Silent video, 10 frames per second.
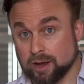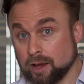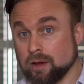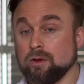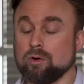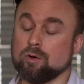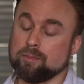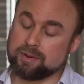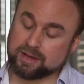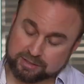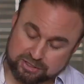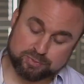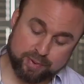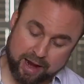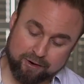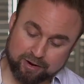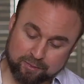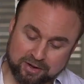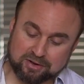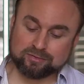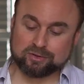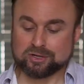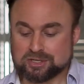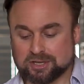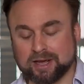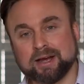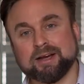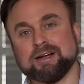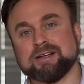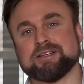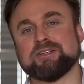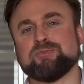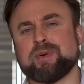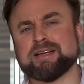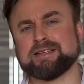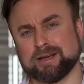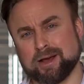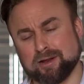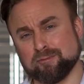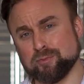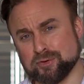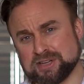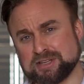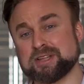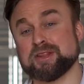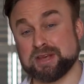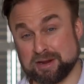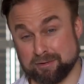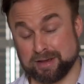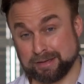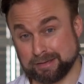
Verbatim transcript: it, or being despairing when you've lost it. So this is basic kind of Buddhist theory,